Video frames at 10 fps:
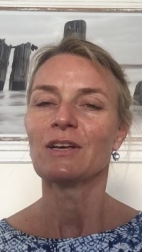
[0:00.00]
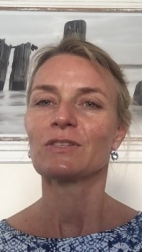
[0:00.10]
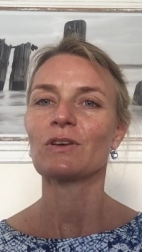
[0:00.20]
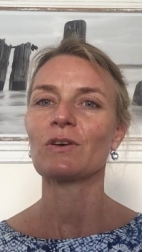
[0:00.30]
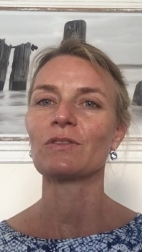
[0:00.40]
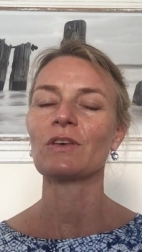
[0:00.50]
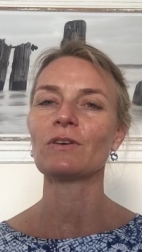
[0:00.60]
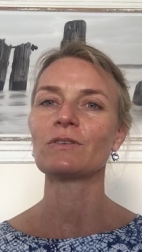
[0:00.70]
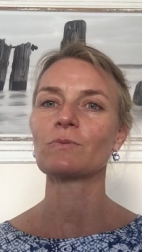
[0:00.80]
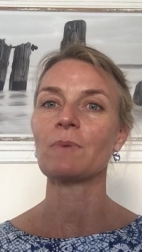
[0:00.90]
So
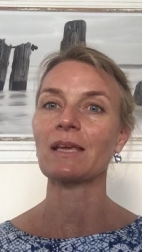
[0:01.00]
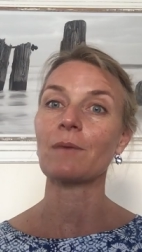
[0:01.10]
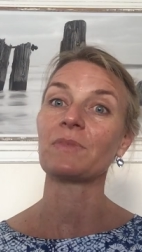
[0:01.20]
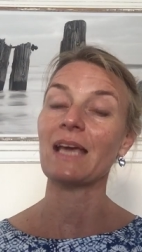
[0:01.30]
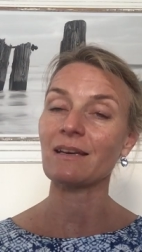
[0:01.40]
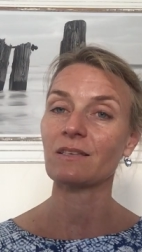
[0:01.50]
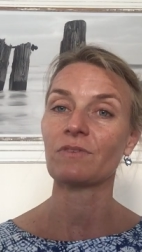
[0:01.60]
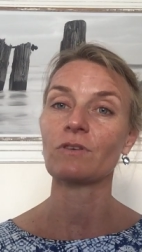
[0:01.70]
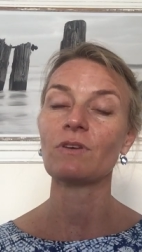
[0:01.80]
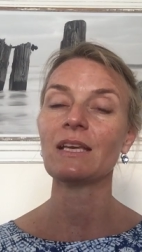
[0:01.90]
those make up the
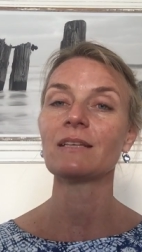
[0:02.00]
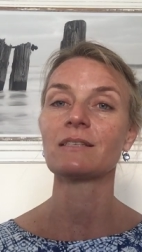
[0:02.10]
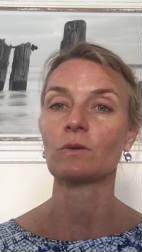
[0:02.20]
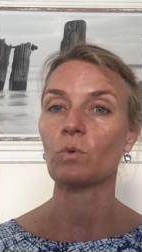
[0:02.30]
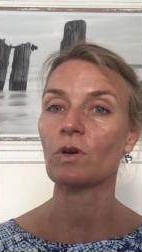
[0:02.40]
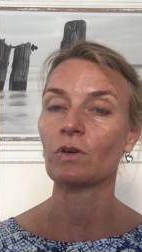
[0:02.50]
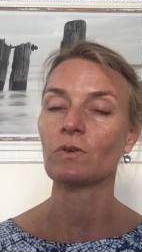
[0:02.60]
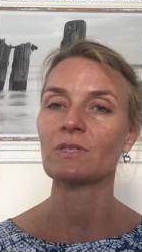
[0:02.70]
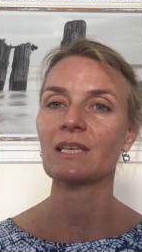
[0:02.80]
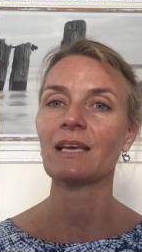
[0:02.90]
active ingredients that work on
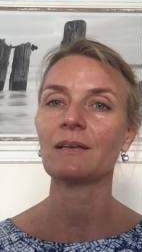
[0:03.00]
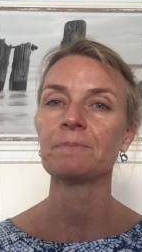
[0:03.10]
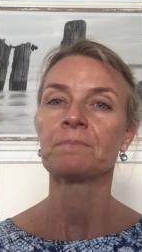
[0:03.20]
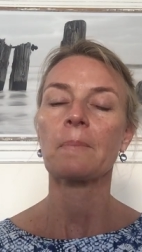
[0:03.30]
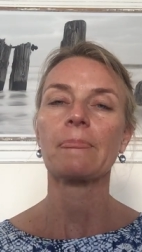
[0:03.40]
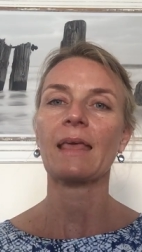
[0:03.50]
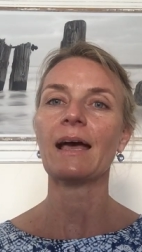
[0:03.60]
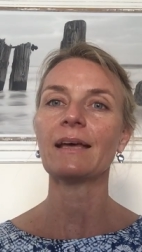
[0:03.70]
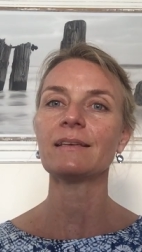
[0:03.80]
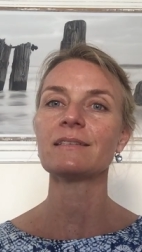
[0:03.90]
your skin
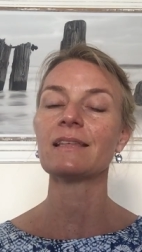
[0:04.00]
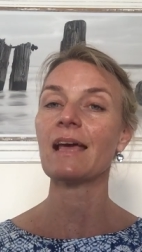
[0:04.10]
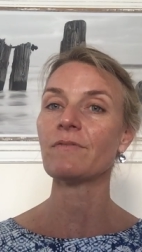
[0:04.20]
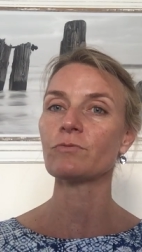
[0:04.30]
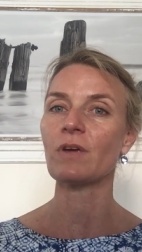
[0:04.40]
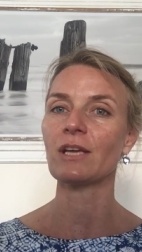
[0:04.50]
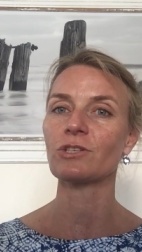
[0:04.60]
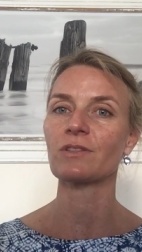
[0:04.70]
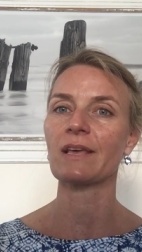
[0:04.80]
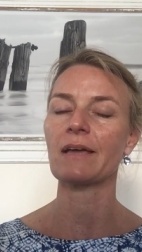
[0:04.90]
and they have a
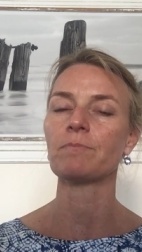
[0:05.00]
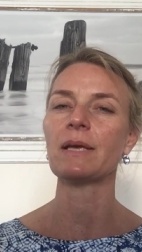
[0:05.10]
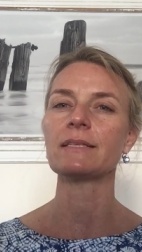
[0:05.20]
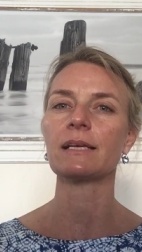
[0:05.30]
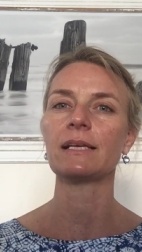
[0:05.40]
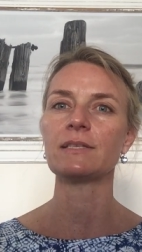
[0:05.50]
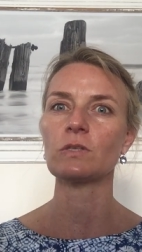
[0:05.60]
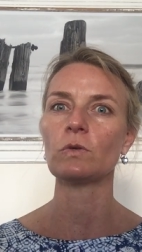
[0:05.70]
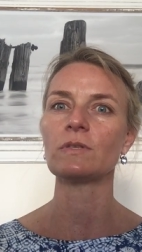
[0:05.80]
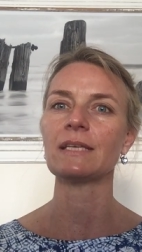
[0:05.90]
range that basically
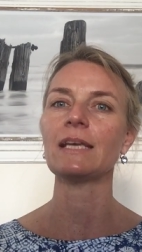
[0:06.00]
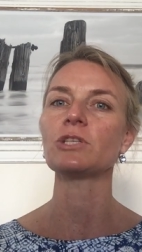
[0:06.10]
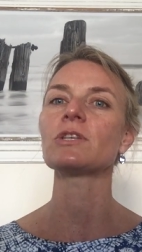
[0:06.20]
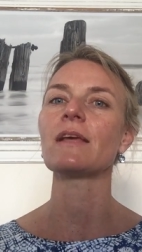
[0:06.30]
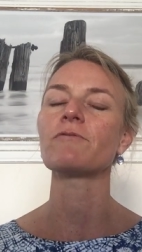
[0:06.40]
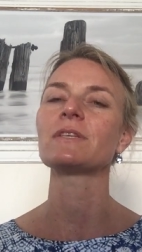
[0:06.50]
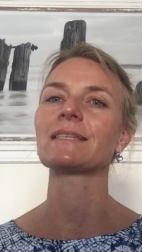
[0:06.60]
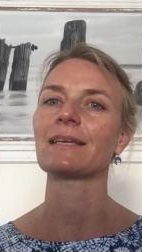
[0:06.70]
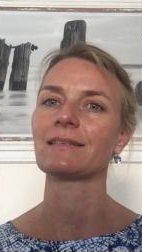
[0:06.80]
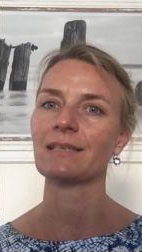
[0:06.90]
suits each and every
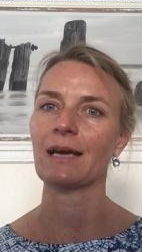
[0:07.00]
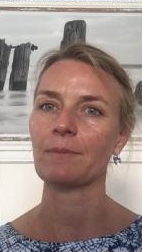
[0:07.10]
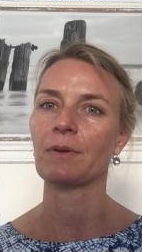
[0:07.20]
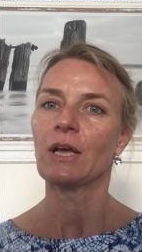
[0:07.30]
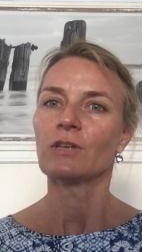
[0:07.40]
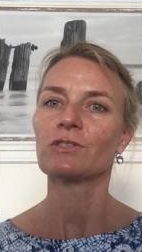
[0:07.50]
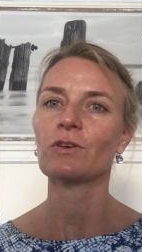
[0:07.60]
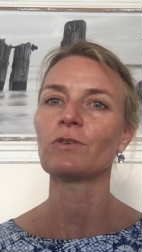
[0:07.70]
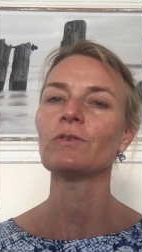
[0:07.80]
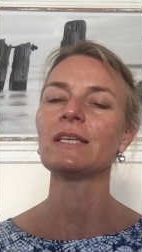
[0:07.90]
skin type.
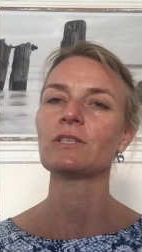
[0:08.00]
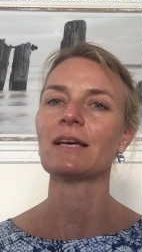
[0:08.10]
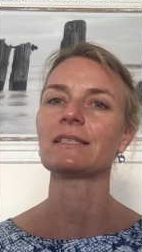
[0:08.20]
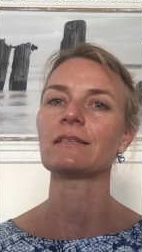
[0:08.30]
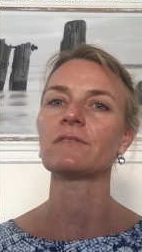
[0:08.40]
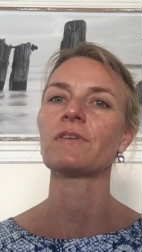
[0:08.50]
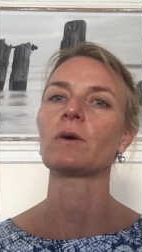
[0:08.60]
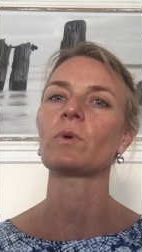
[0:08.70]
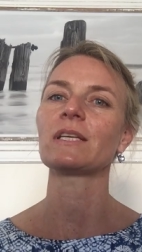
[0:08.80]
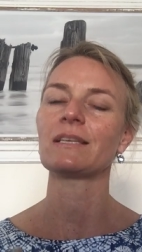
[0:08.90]
So you need to identify
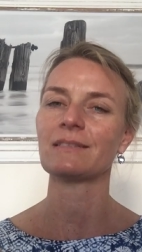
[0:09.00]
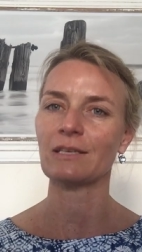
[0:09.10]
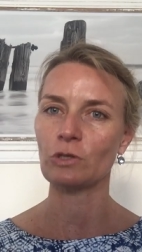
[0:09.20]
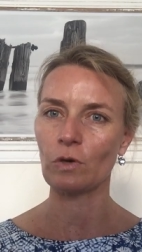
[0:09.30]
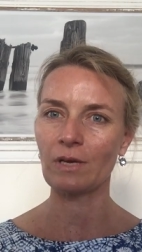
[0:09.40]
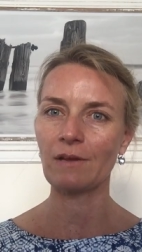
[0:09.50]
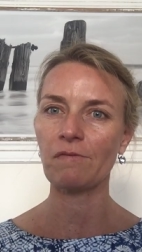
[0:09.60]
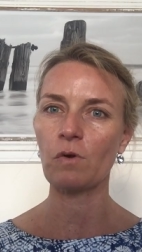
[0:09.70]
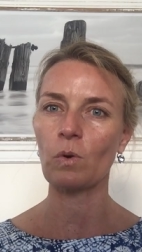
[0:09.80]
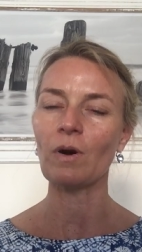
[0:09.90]
what it is that you're looking
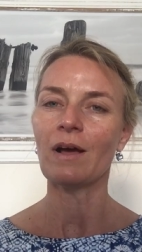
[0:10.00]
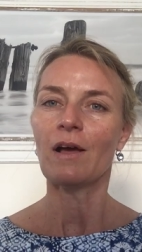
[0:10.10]
for.